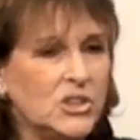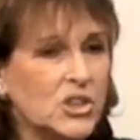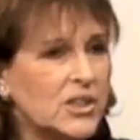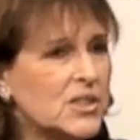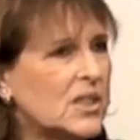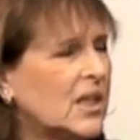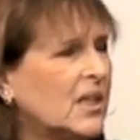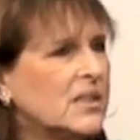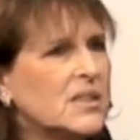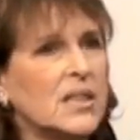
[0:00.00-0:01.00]
just think
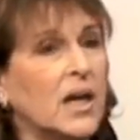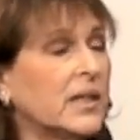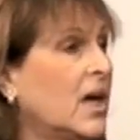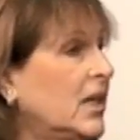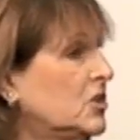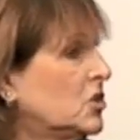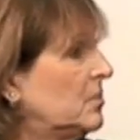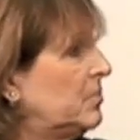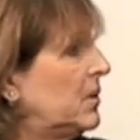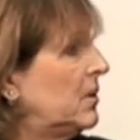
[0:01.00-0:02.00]
it's
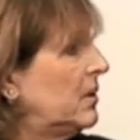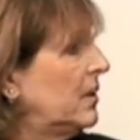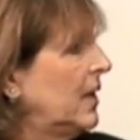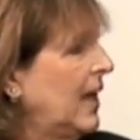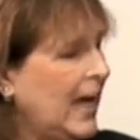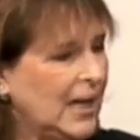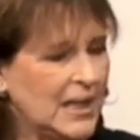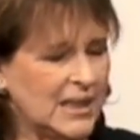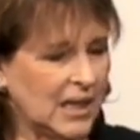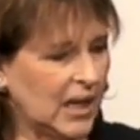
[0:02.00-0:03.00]
unconscionable. And I
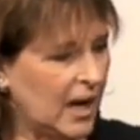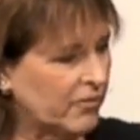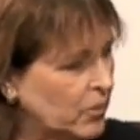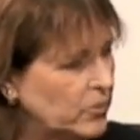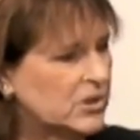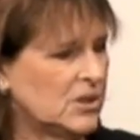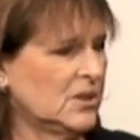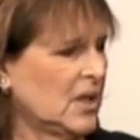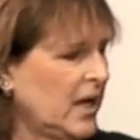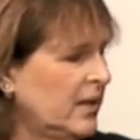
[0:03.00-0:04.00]
think everyone's
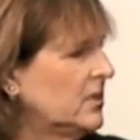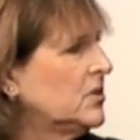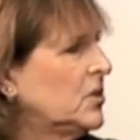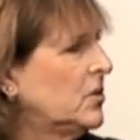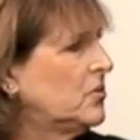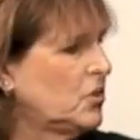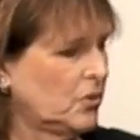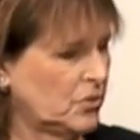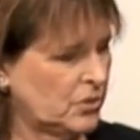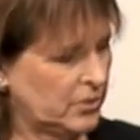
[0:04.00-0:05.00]
entitled
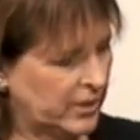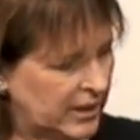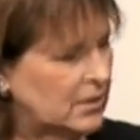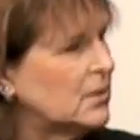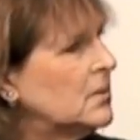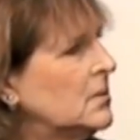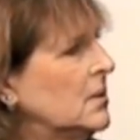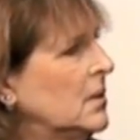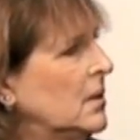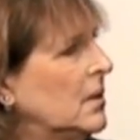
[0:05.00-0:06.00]
to legal
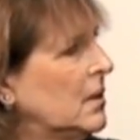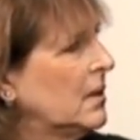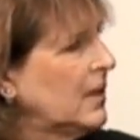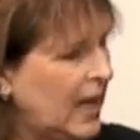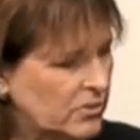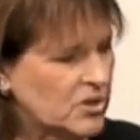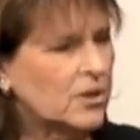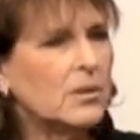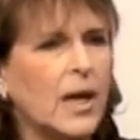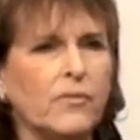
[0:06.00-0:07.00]

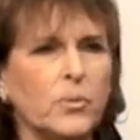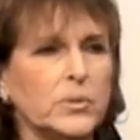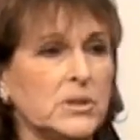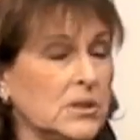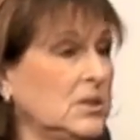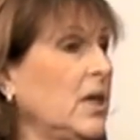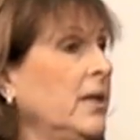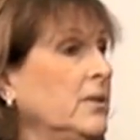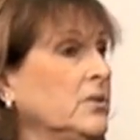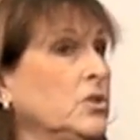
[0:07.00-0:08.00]
counsel. Everyone's
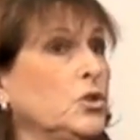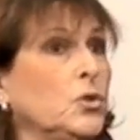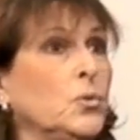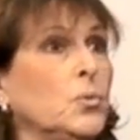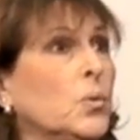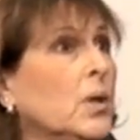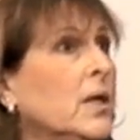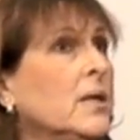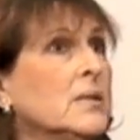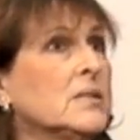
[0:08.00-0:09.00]
entitled to
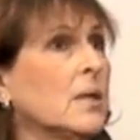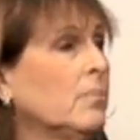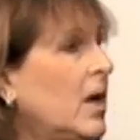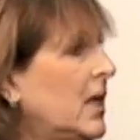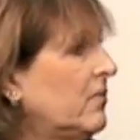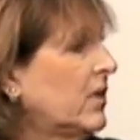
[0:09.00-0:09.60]
some kind of